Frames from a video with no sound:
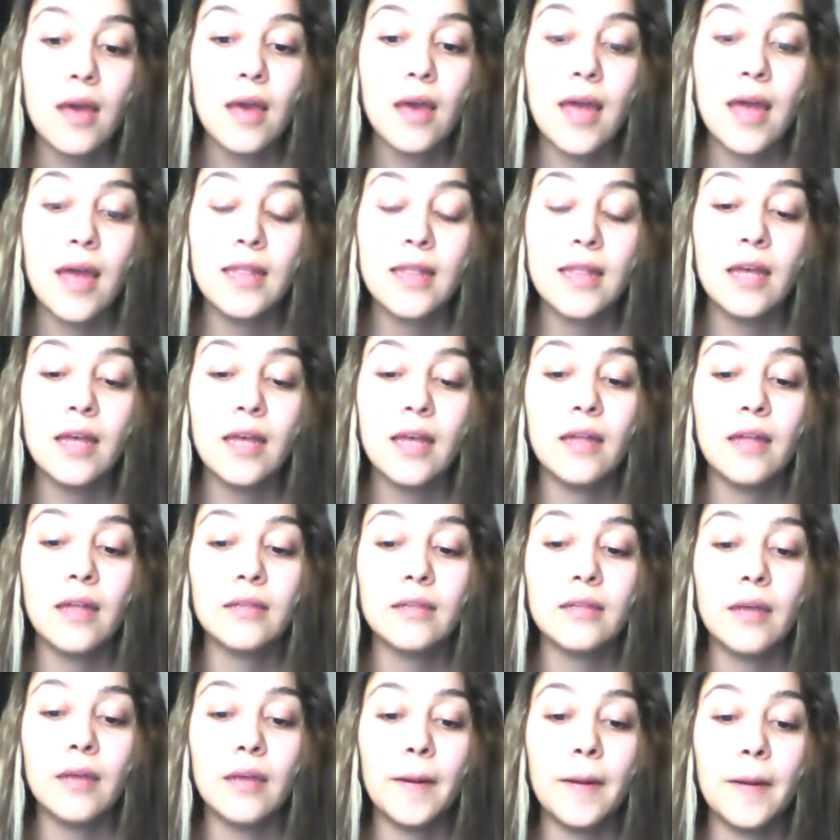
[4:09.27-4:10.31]
And
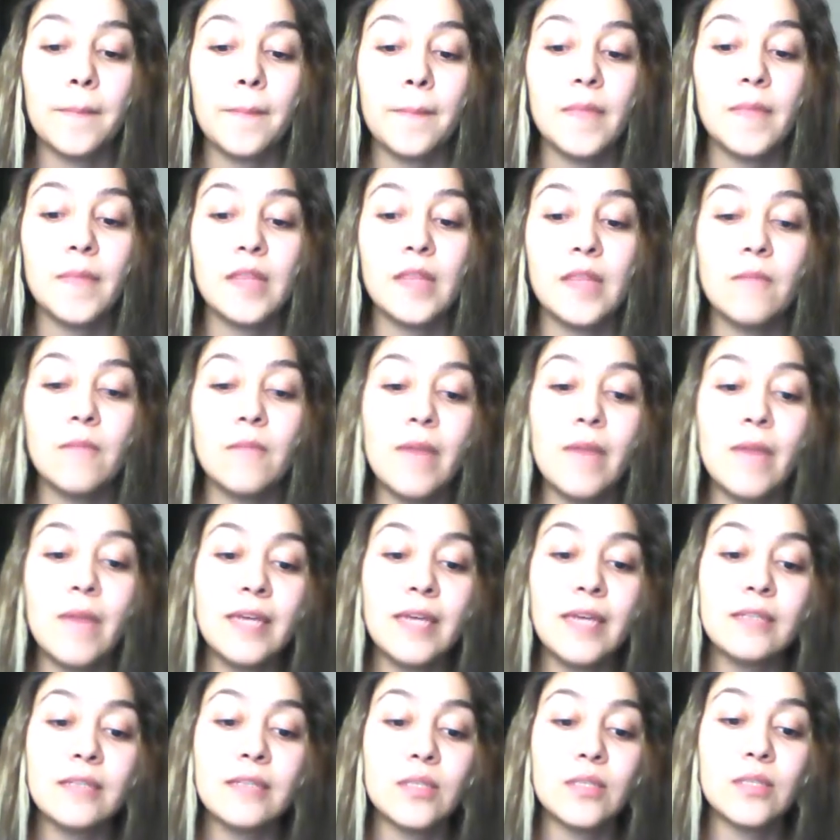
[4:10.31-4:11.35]
then the
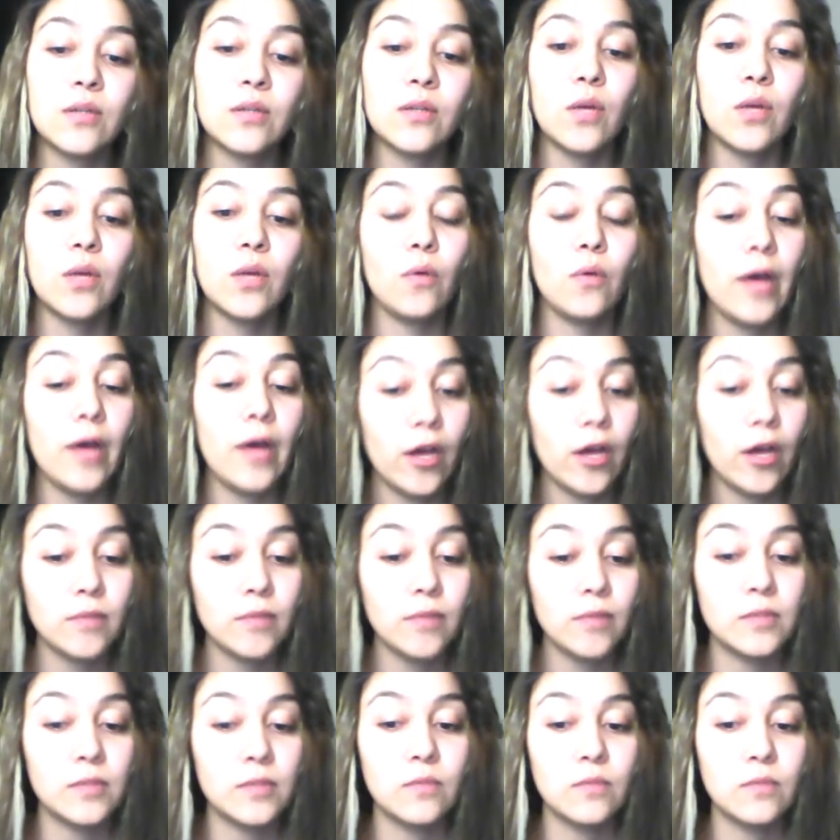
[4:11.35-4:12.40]
baking soda will
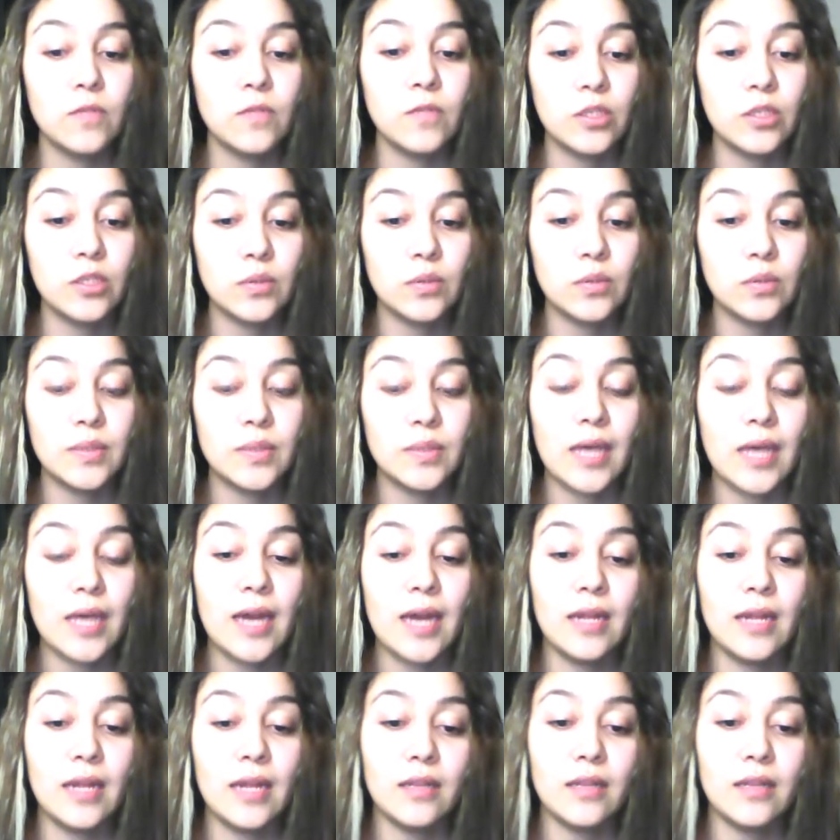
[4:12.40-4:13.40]
help reduce that,